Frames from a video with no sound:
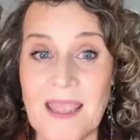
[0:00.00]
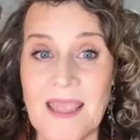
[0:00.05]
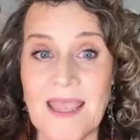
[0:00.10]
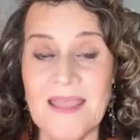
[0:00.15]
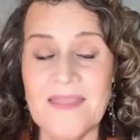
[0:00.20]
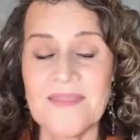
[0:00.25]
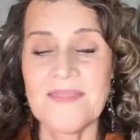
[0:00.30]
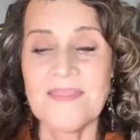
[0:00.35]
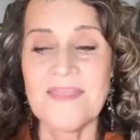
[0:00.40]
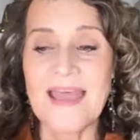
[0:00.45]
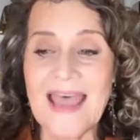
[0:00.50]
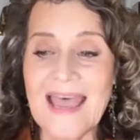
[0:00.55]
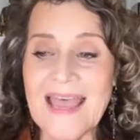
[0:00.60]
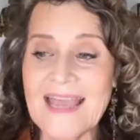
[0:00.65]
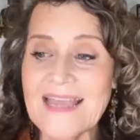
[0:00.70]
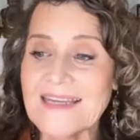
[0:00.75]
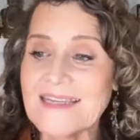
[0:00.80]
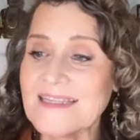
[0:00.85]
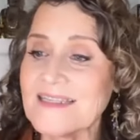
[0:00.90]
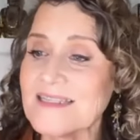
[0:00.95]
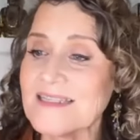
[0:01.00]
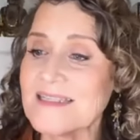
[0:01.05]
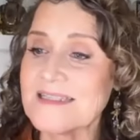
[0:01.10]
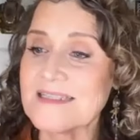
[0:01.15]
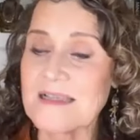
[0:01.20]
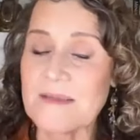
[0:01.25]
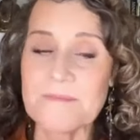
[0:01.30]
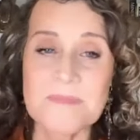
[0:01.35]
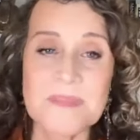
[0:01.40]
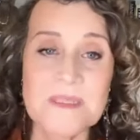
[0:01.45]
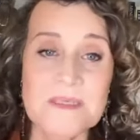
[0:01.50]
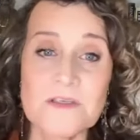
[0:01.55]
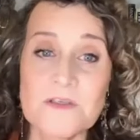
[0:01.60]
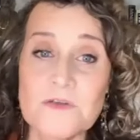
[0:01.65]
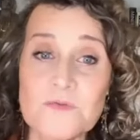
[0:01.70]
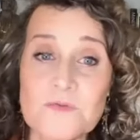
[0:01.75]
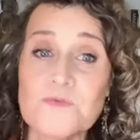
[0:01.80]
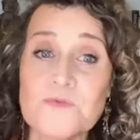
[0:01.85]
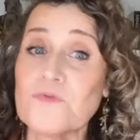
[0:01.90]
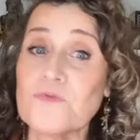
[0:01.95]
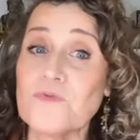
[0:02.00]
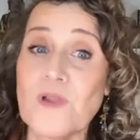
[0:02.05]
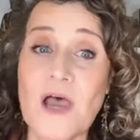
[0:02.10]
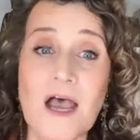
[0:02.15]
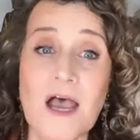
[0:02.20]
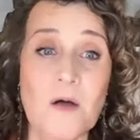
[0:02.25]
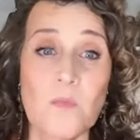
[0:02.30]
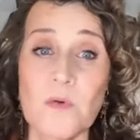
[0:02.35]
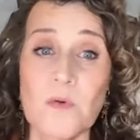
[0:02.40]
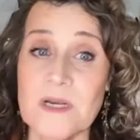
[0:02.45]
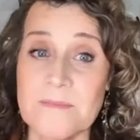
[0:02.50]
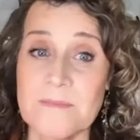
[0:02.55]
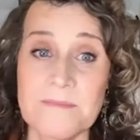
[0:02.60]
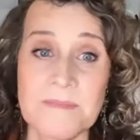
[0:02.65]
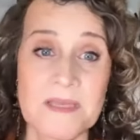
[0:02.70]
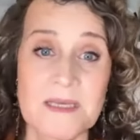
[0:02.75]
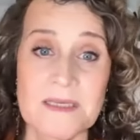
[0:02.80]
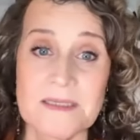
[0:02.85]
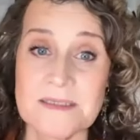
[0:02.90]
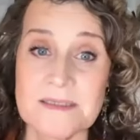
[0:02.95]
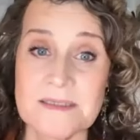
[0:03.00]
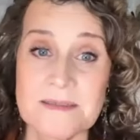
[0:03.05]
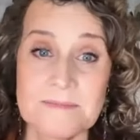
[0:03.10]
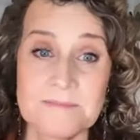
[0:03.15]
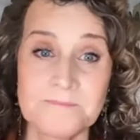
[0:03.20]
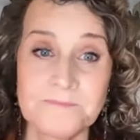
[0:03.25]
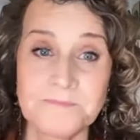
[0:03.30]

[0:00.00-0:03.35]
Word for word: And that is something you do not want to miss.